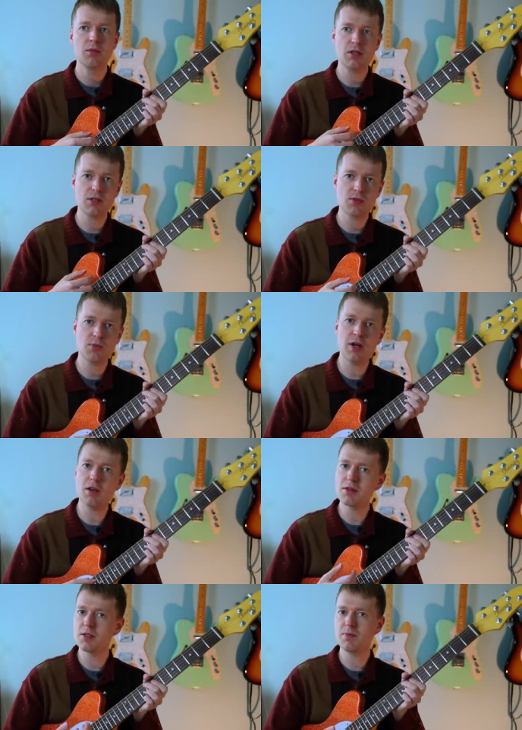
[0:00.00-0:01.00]
because when
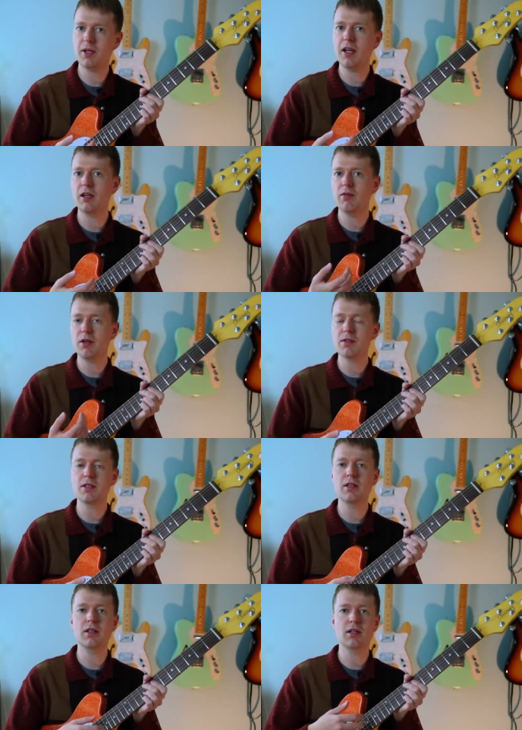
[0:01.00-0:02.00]
I was playing, when I was
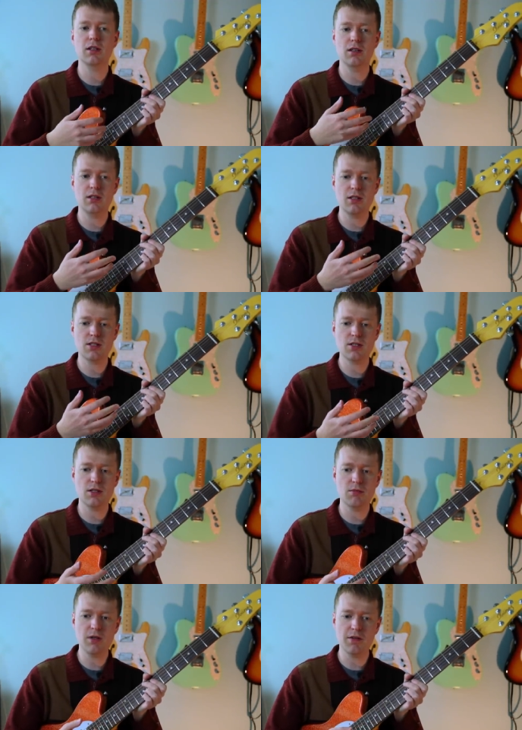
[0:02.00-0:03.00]
learning these
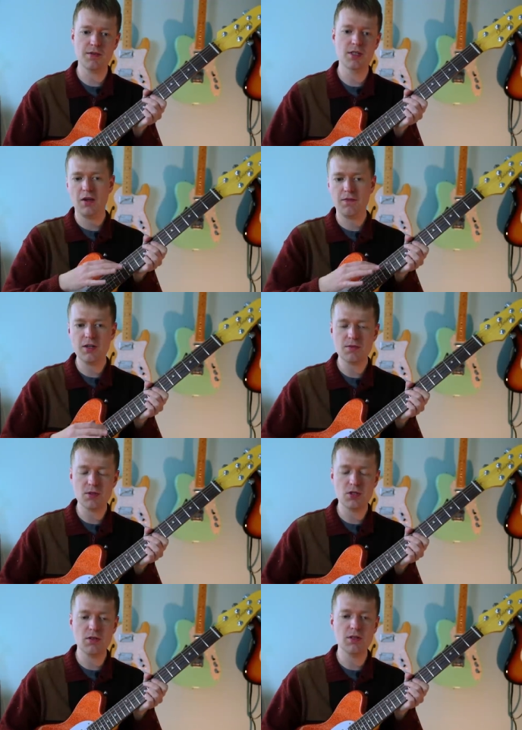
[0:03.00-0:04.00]
uh, riffs, if things were
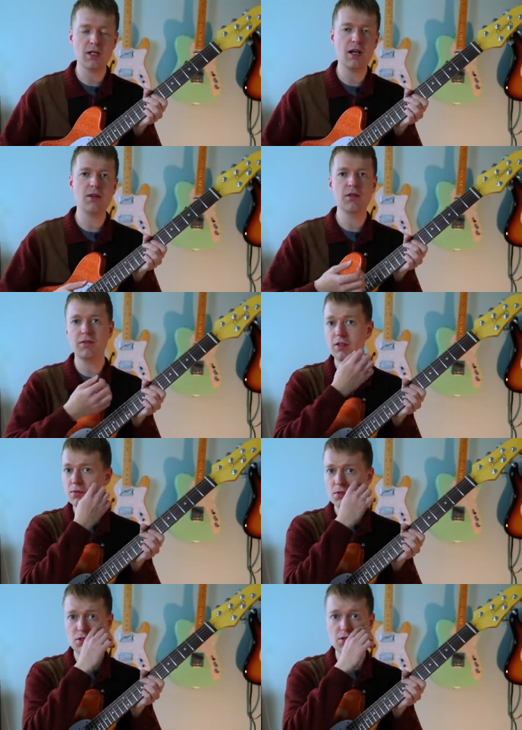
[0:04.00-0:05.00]
tuned down, if
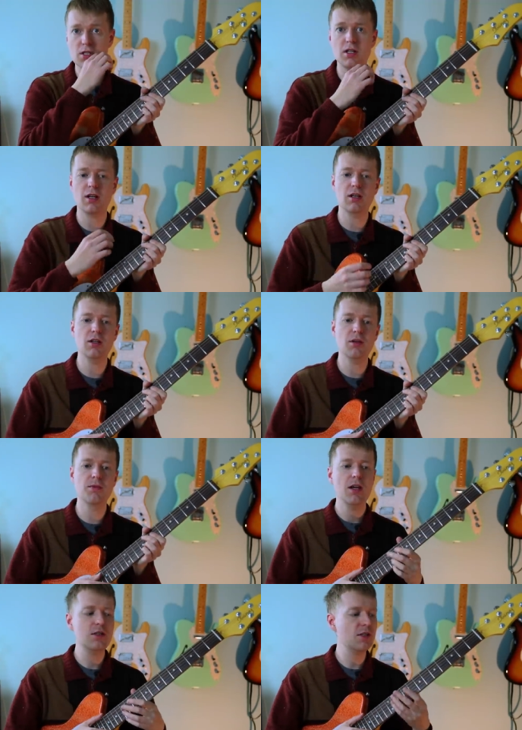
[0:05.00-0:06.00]
things were tuned slightly
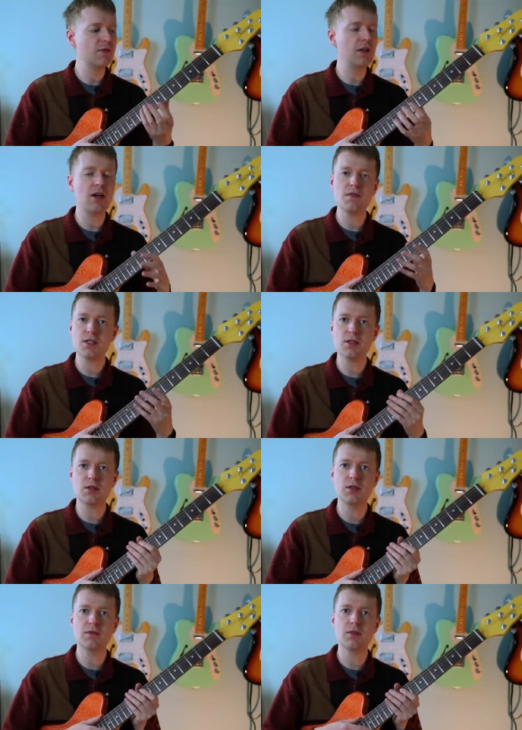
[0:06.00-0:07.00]
up, it just felt ever so
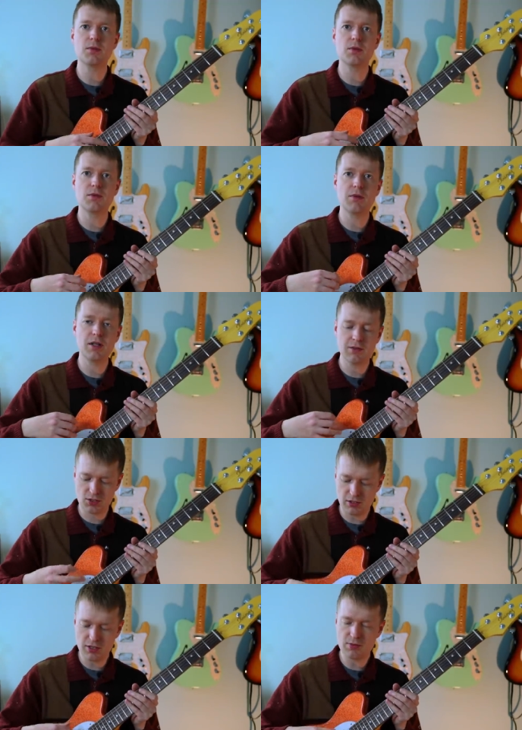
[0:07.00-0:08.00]
comfortable when
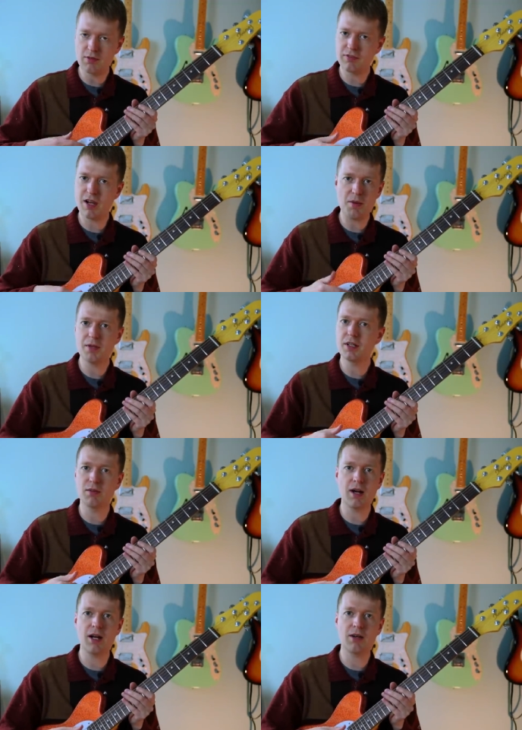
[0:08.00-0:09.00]
strings weren't flapping
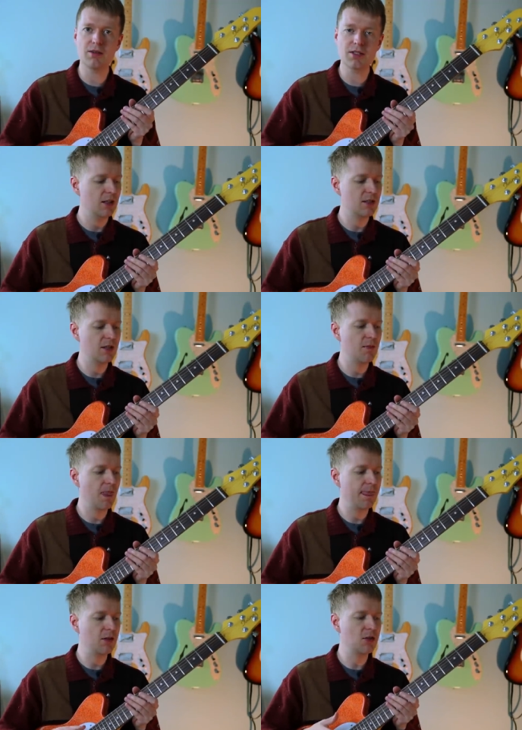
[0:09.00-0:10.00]
around, and
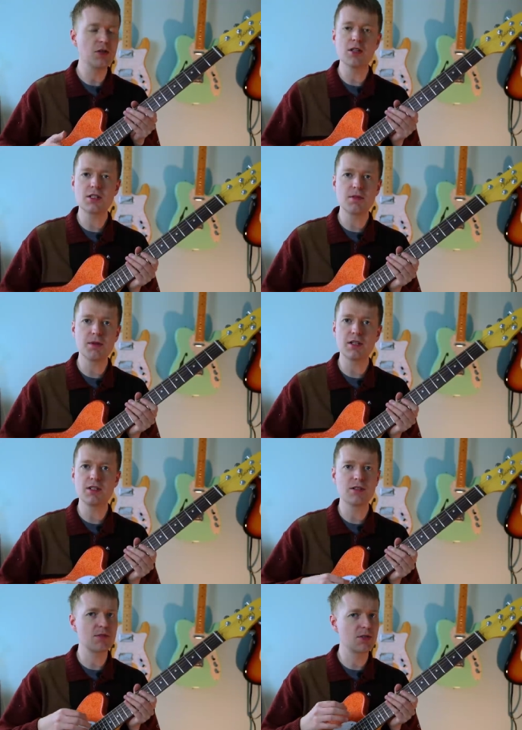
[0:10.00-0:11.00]
um, the tuning
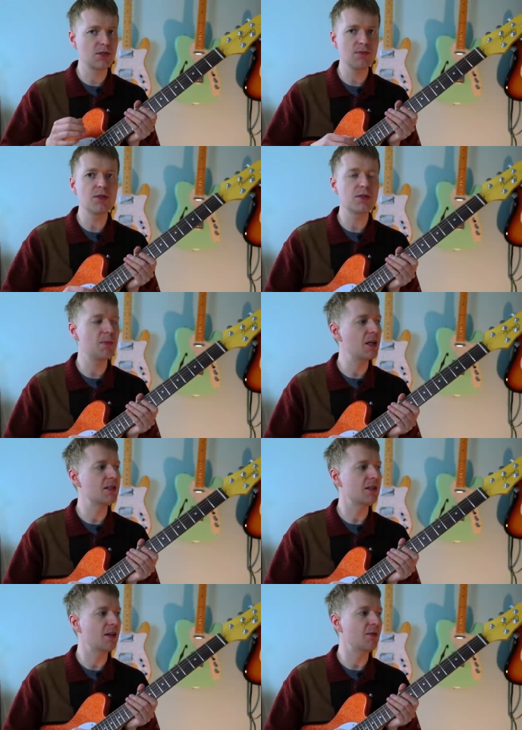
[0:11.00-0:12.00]
stability was just much
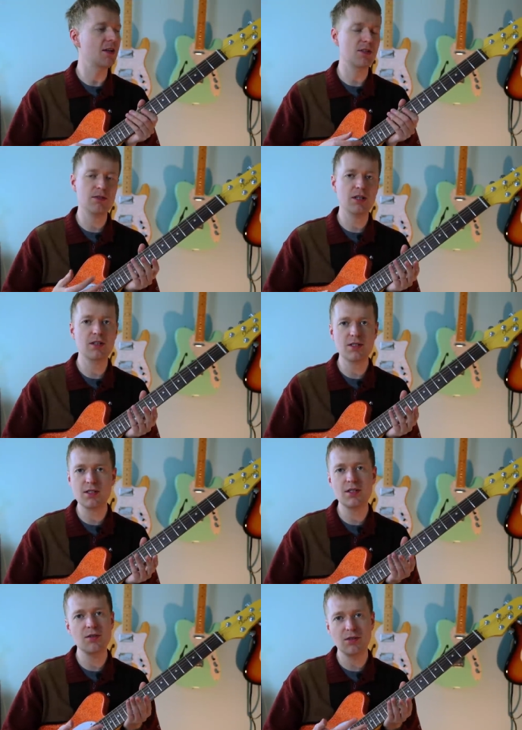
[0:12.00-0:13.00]
better that way. So I can
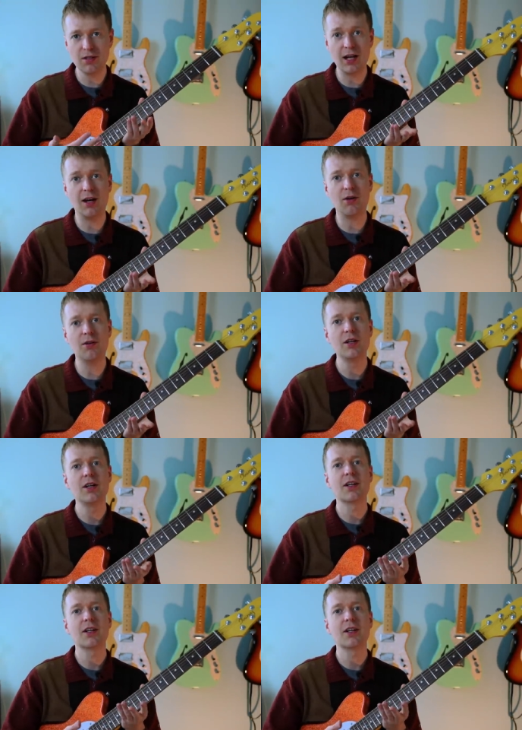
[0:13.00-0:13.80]
see now,